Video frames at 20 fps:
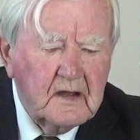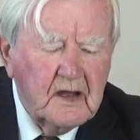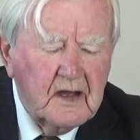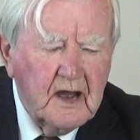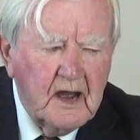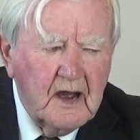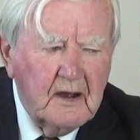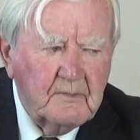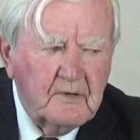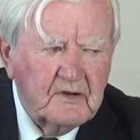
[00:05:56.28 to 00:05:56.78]

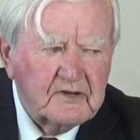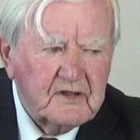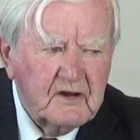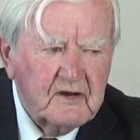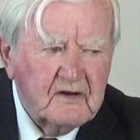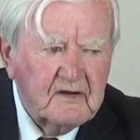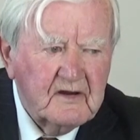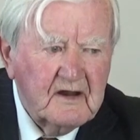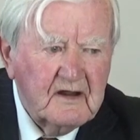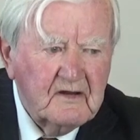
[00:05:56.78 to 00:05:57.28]
But
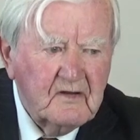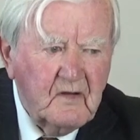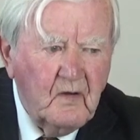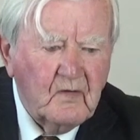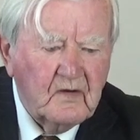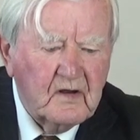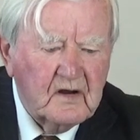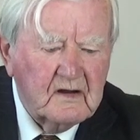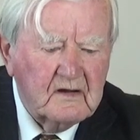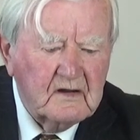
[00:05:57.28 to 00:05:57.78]
they're
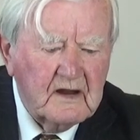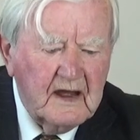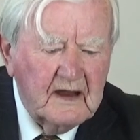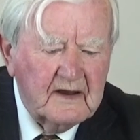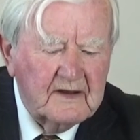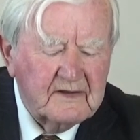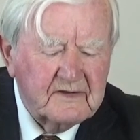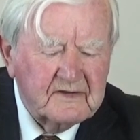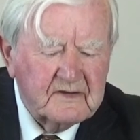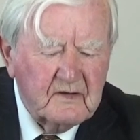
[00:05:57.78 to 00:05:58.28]
local,
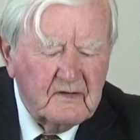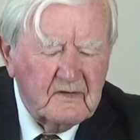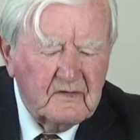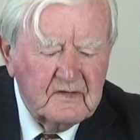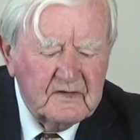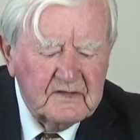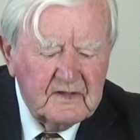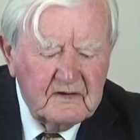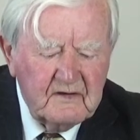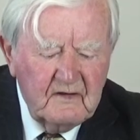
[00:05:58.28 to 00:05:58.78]
and
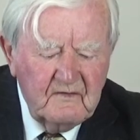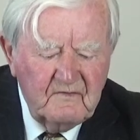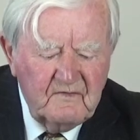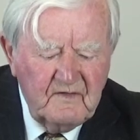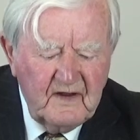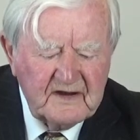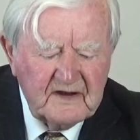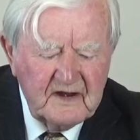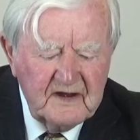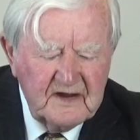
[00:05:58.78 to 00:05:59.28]
so they're
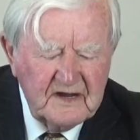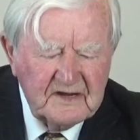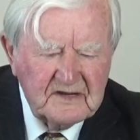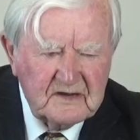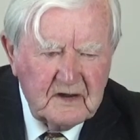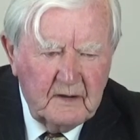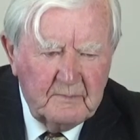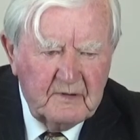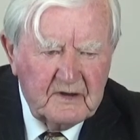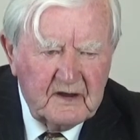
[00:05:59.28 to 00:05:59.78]
inflicting this
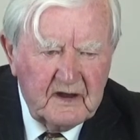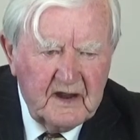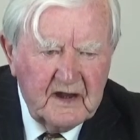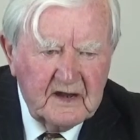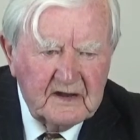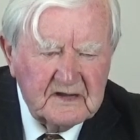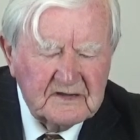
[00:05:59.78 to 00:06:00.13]
type of thing.